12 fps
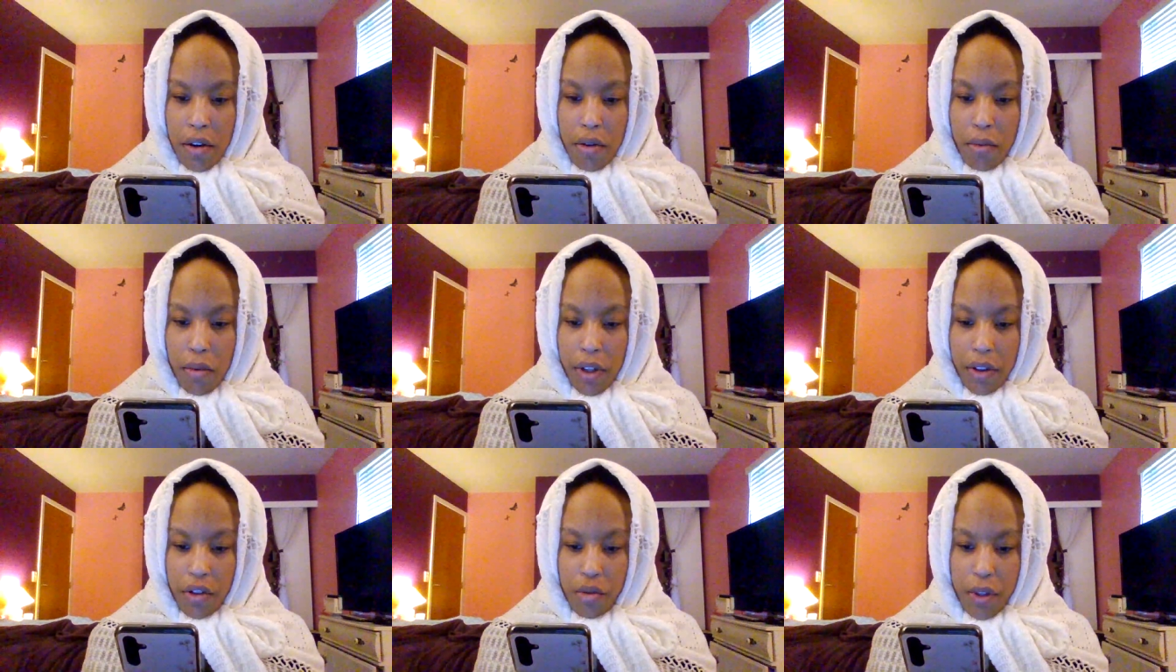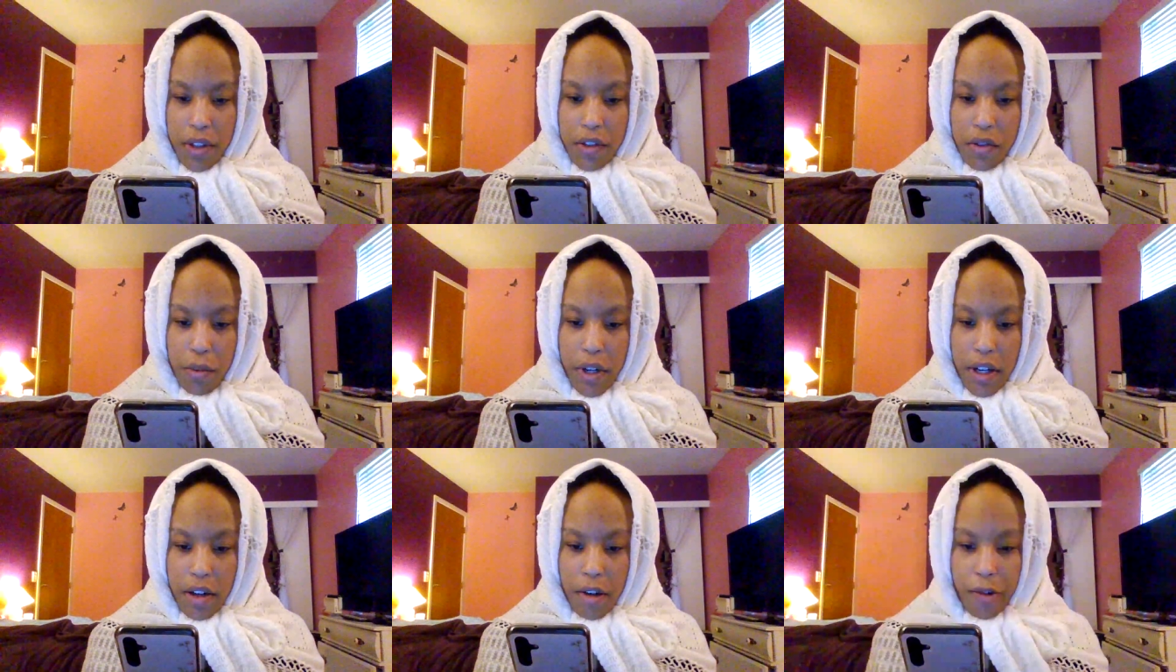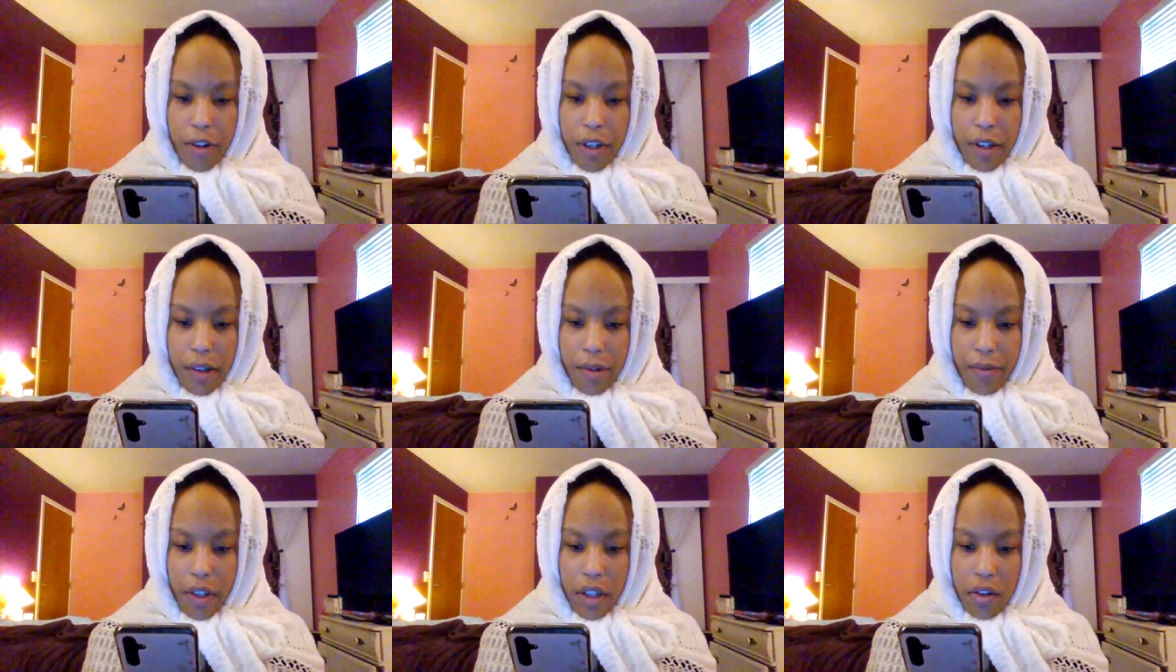want the twins as well.
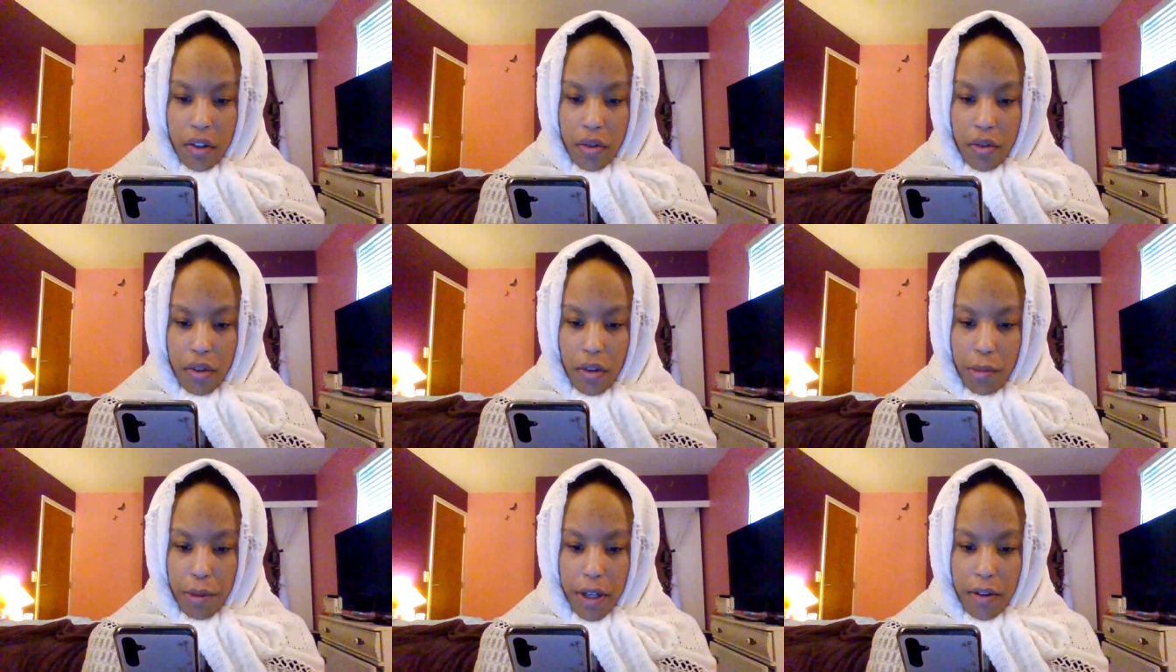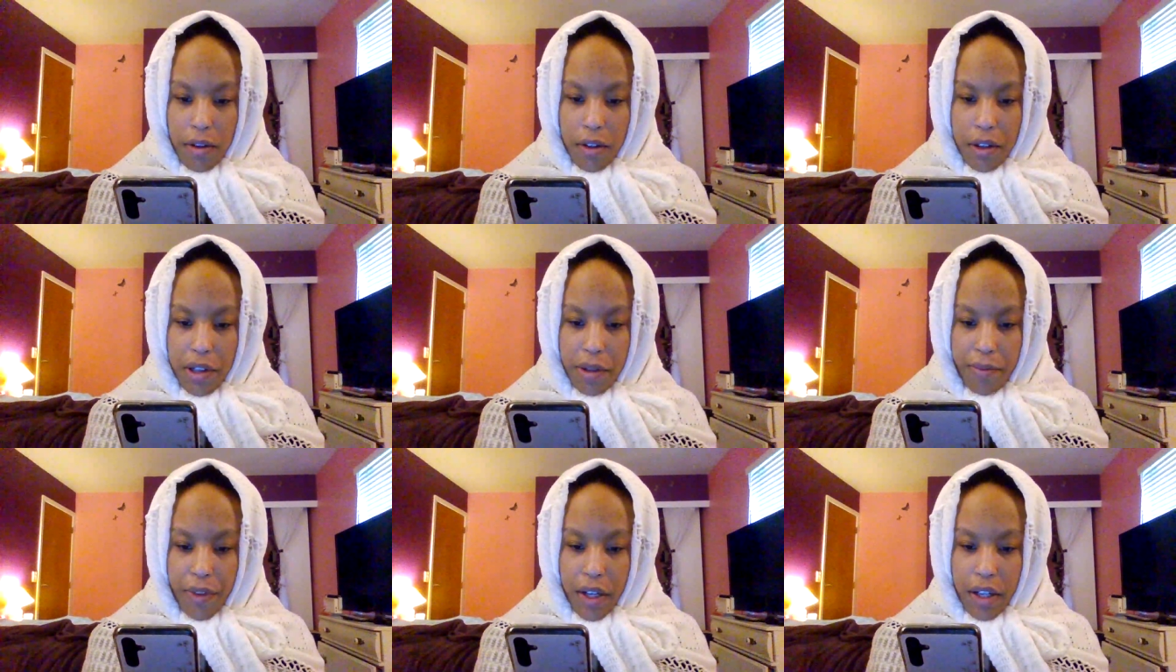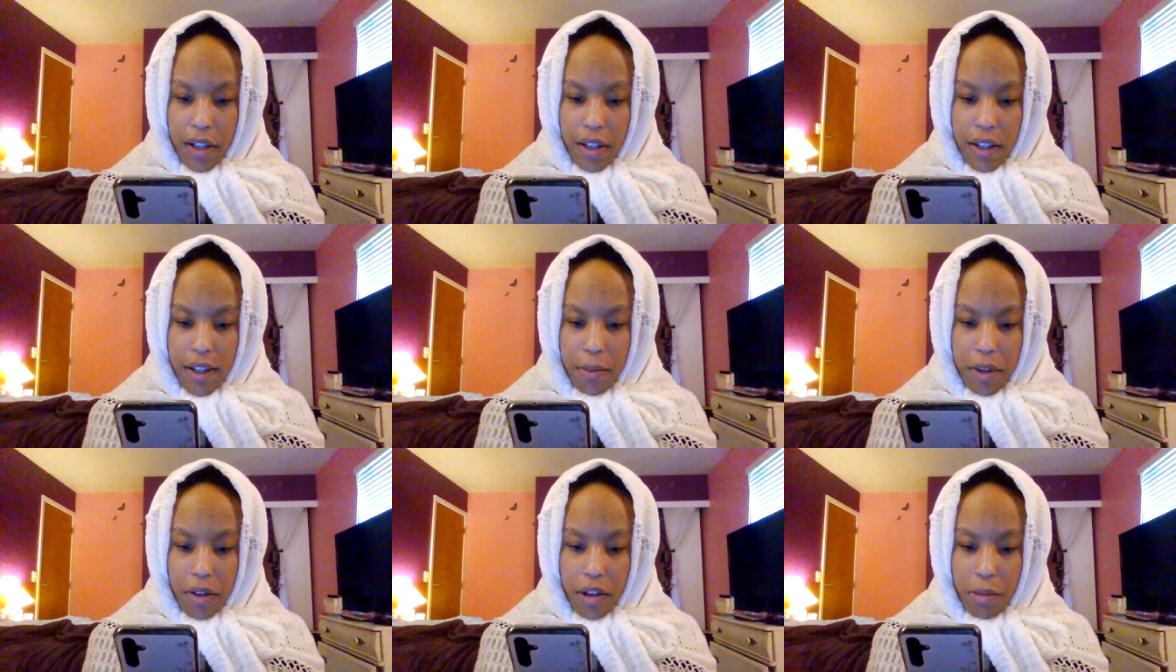Um, I don't know about them. I came
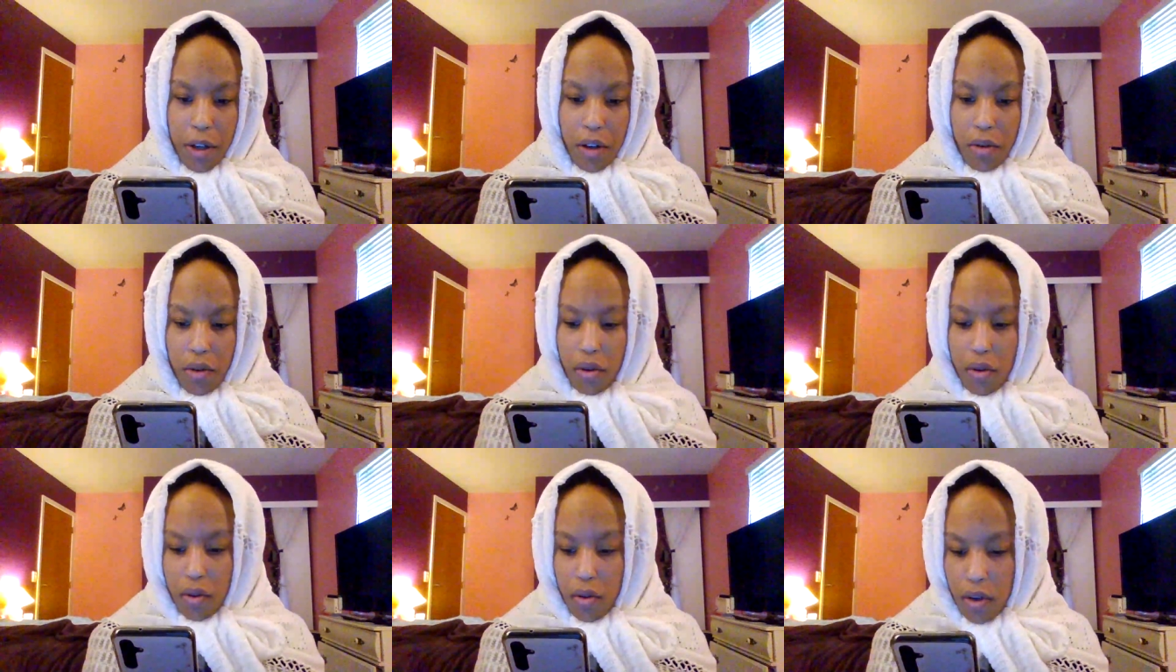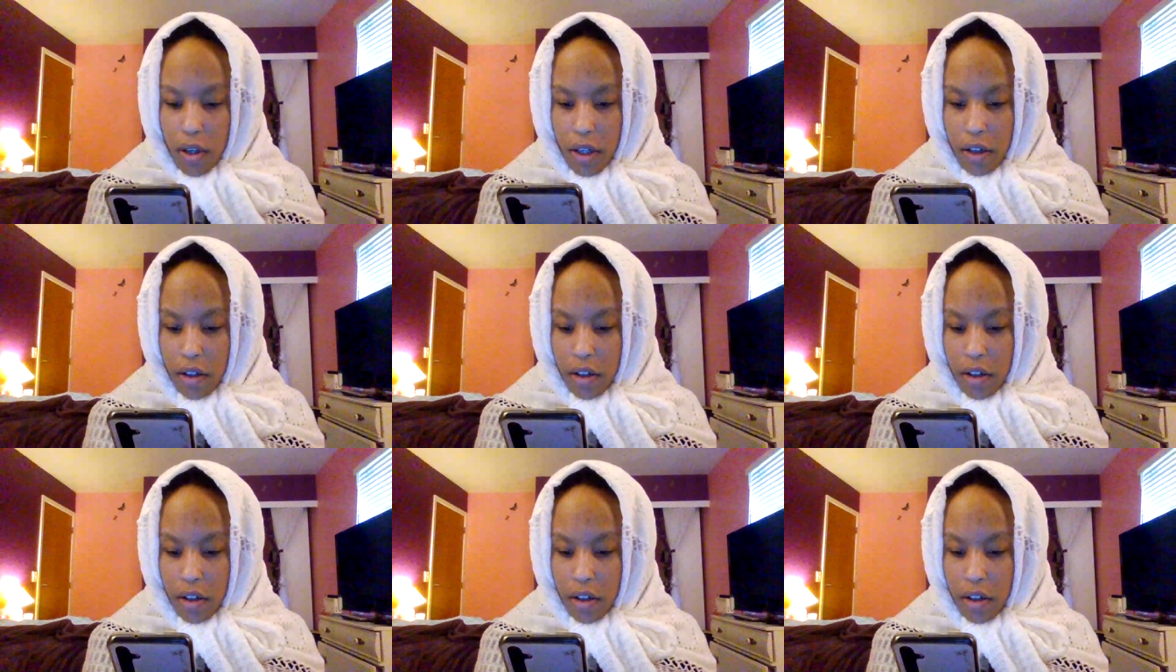here on my own accord.